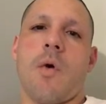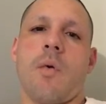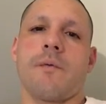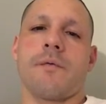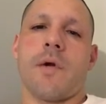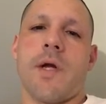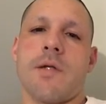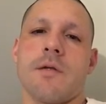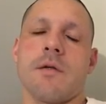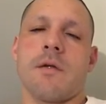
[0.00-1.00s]
old
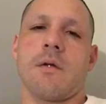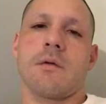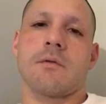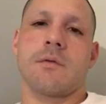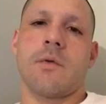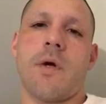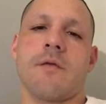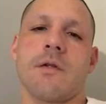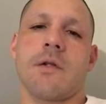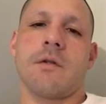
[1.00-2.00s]
friends or
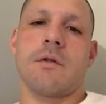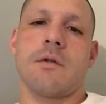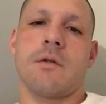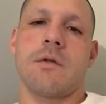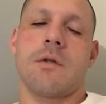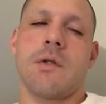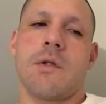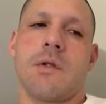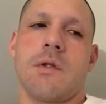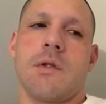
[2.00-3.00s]
whoever, and
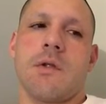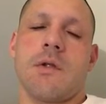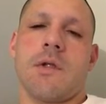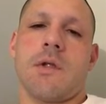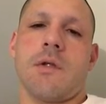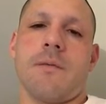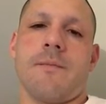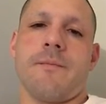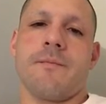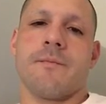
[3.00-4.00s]

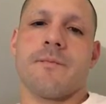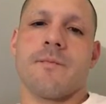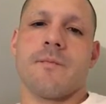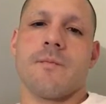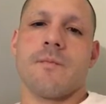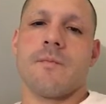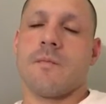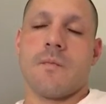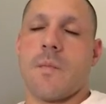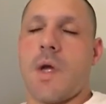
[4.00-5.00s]

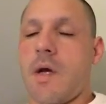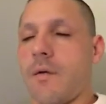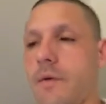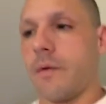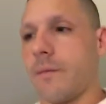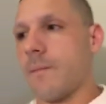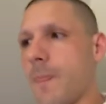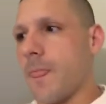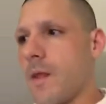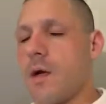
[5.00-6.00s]
I don't know.
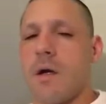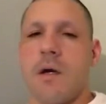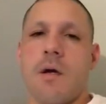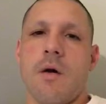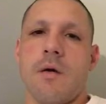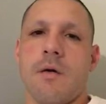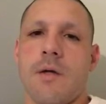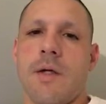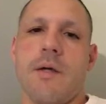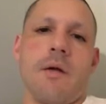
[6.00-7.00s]

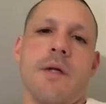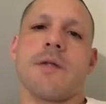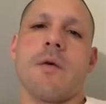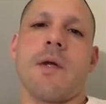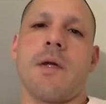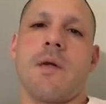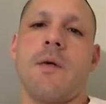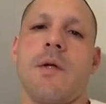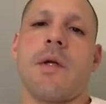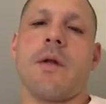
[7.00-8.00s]
Either so
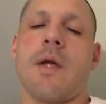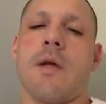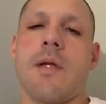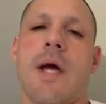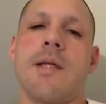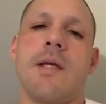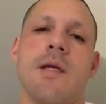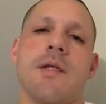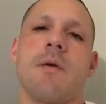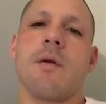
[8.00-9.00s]
the idea
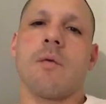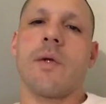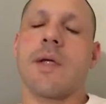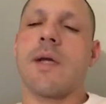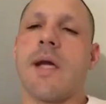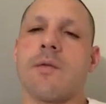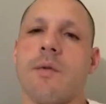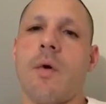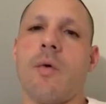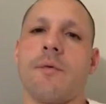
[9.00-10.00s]
is you either reconnect
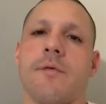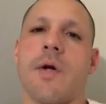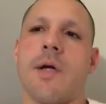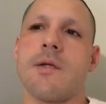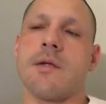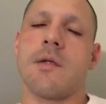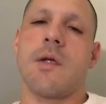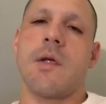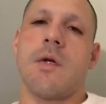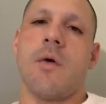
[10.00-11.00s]
with old friends
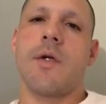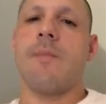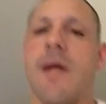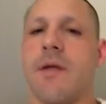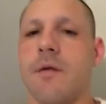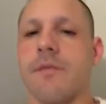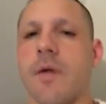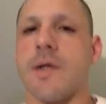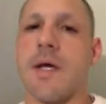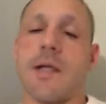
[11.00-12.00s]
or you make new
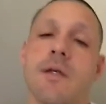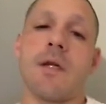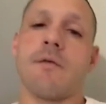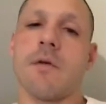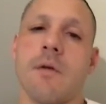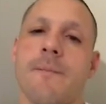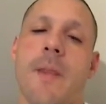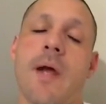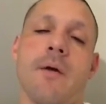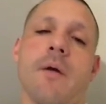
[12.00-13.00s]
friends. I could never.
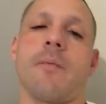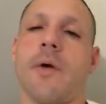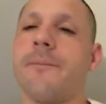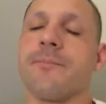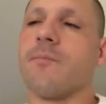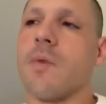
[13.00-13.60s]
I don't know, but